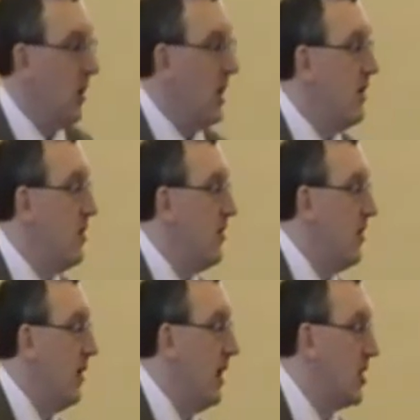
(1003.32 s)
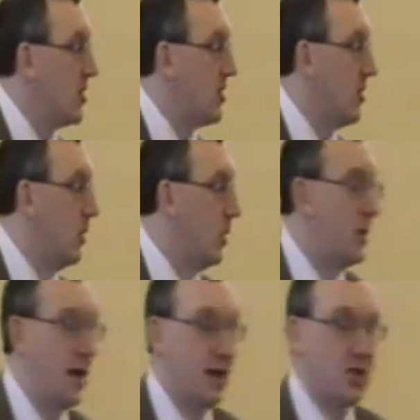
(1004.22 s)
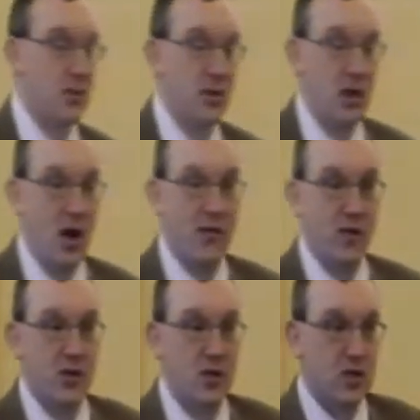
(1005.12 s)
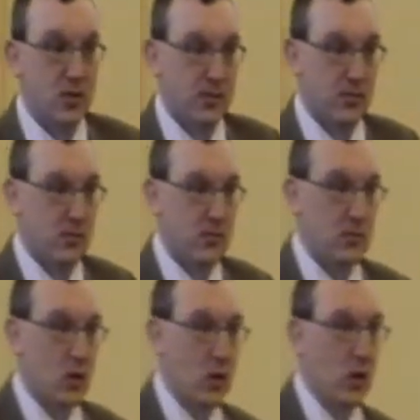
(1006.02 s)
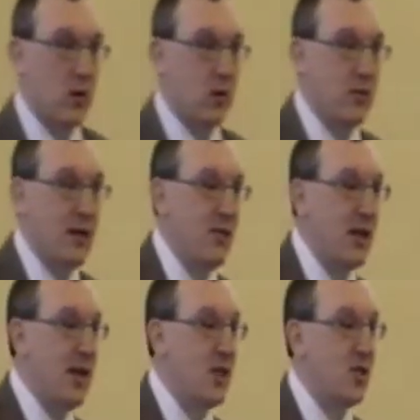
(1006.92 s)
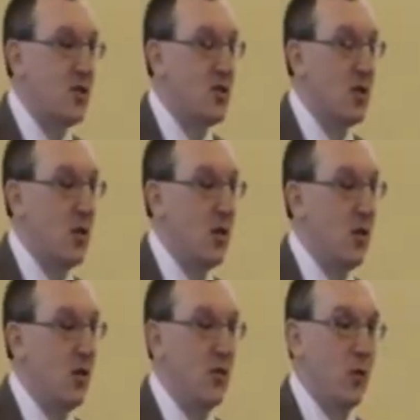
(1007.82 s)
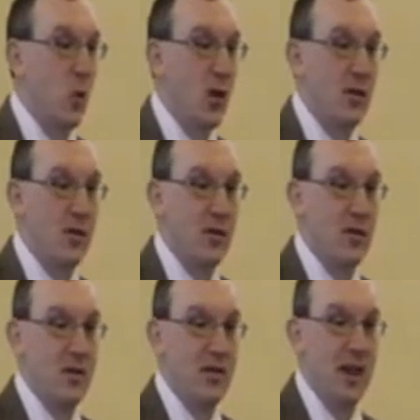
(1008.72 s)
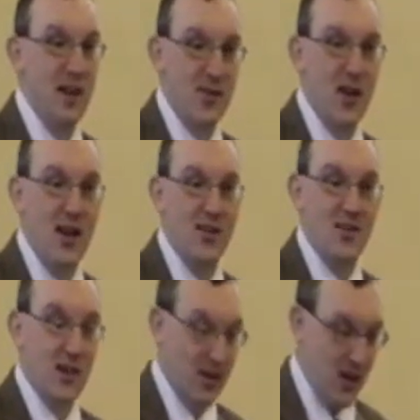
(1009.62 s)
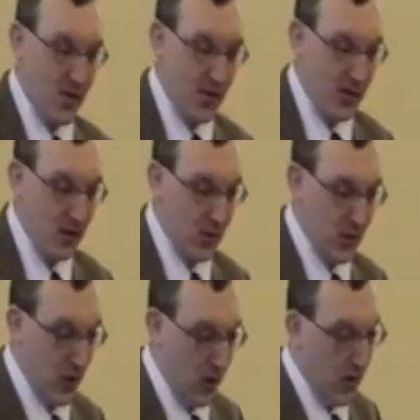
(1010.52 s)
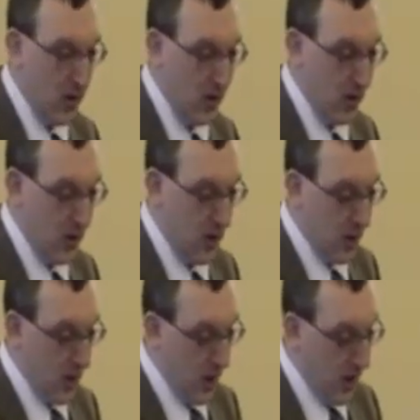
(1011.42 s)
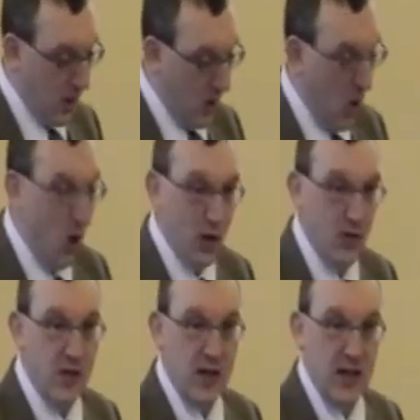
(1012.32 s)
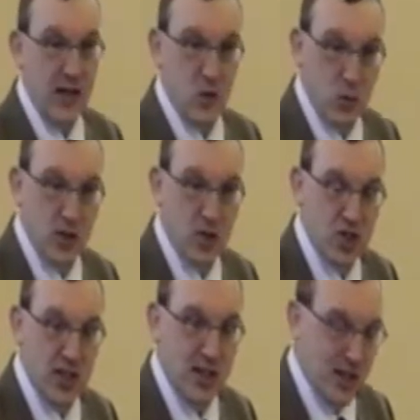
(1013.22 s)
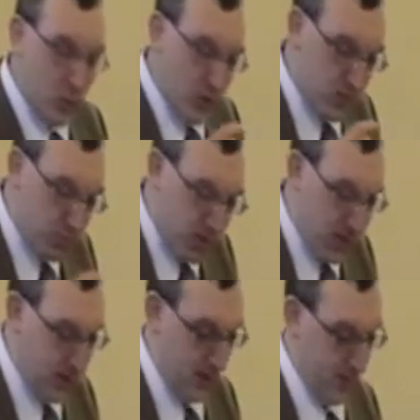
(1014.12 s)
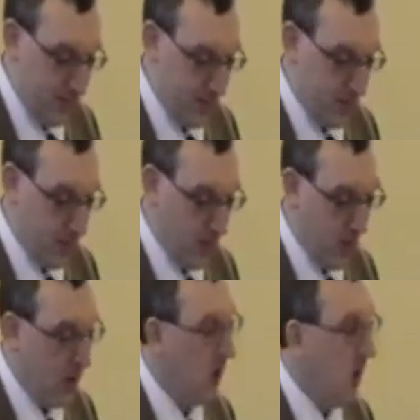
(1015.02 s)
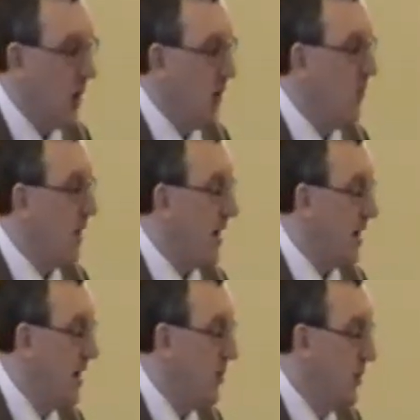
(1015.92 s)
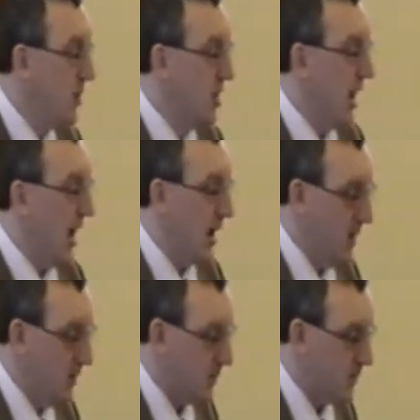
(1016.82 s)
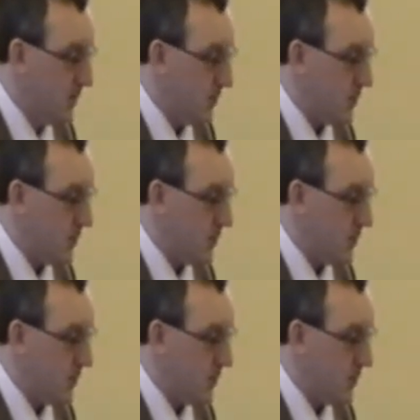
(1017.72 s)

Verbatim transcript: And even the various Old Testament covenants or revelations of the one everlasting covenant of God, all of these were sealed with blood. In fact, Hebrews 9,